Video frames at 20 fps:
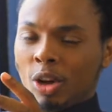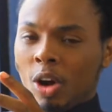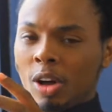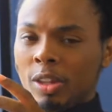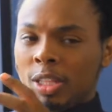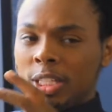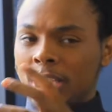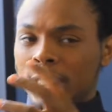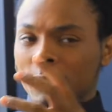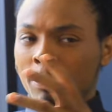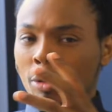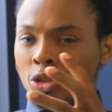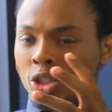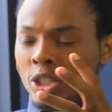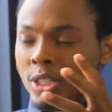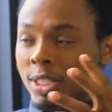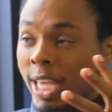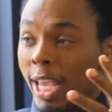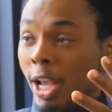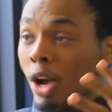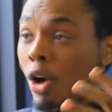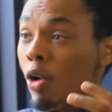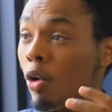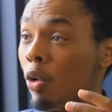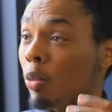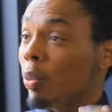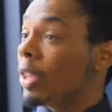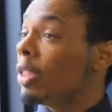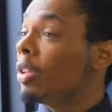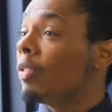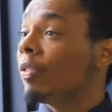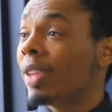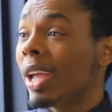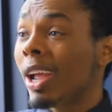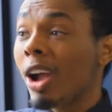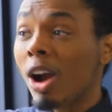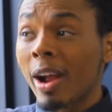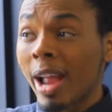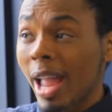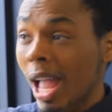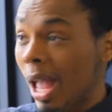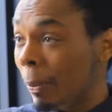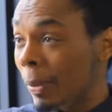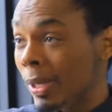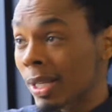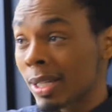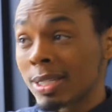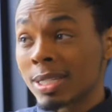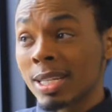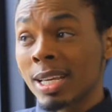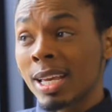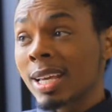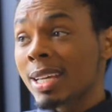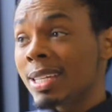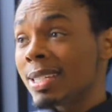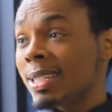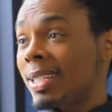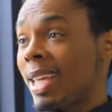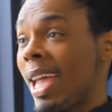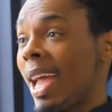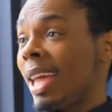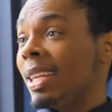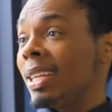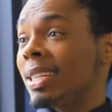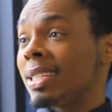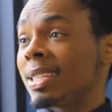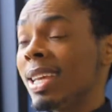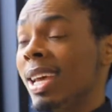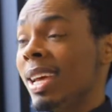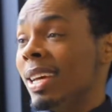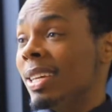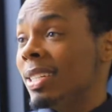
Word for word: all these emotions take hold, whether they are happiness, sadness,